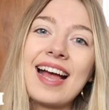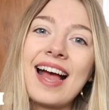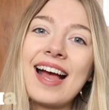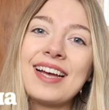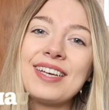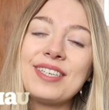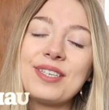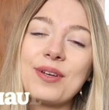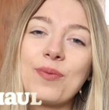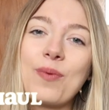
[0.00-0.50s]

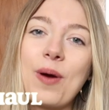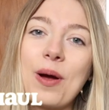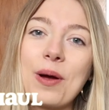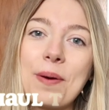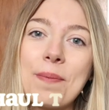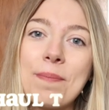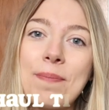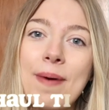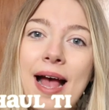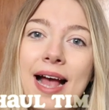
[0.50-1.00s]
guys,
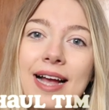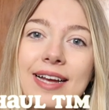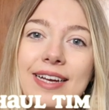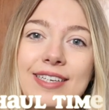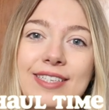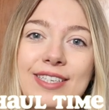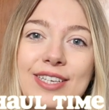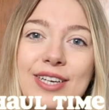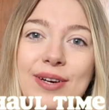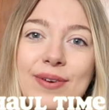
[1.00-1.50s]
welcome
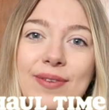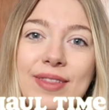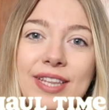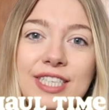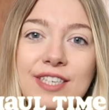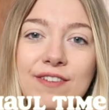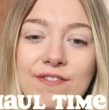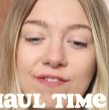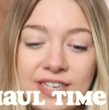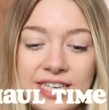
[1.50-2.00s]
back to
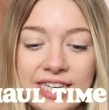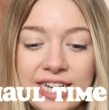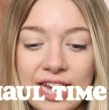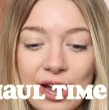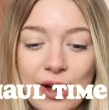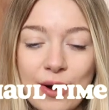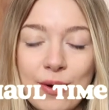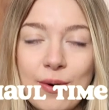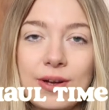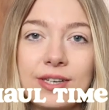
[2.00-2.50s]
this
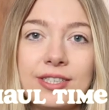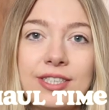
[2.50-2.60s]
video.